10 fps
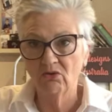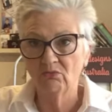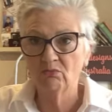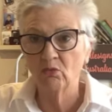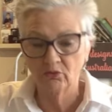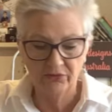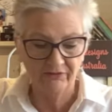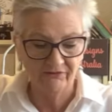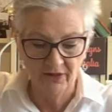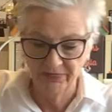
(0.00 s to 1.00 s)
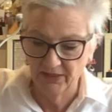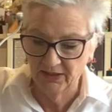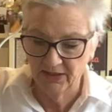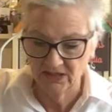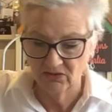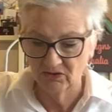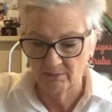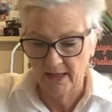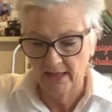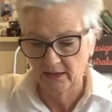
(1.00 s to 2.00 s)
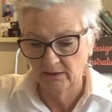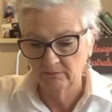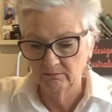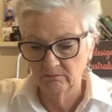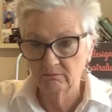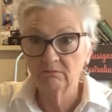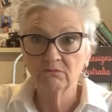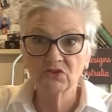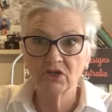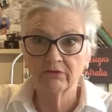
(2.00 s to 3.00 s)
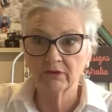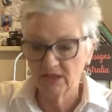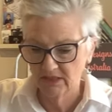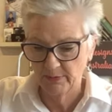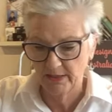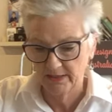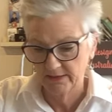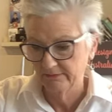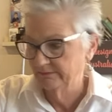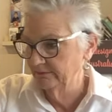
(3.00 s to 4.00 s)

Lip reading: more on the front than it is on the back, generally speaking.